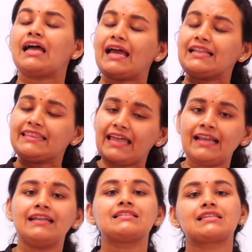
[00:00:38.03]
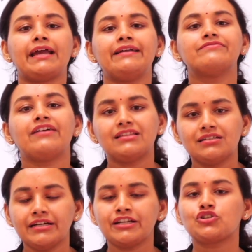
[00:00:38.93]
and then decide
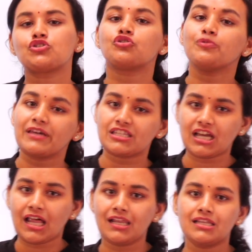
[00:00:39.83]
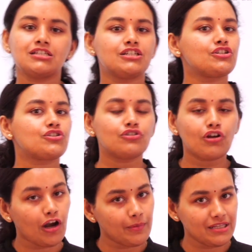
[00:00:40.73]
whether it should be challenged, it should
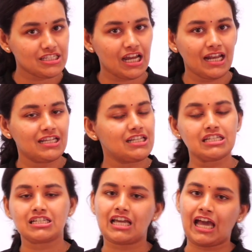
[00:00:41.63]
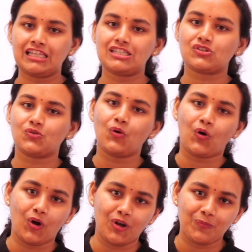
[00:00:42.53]
not be challenged, and so
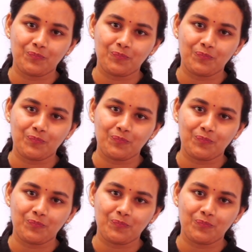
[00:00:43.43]
on.